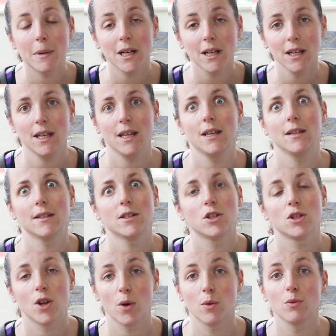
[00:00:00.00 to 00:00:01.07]
please
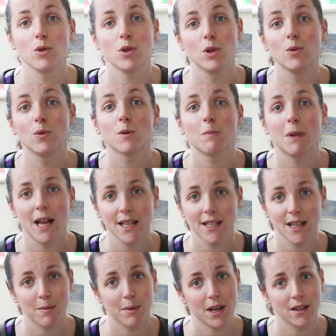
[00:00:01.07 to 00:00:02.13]
don't use
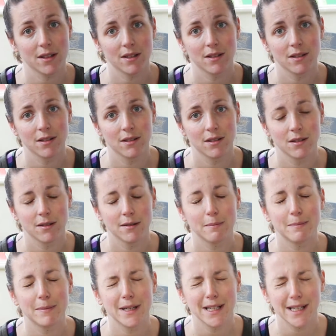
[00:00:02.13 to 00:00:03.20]
plastic bags,
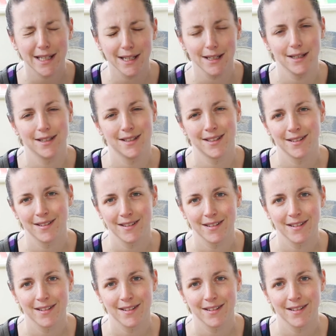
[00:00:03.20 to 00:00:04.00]
please.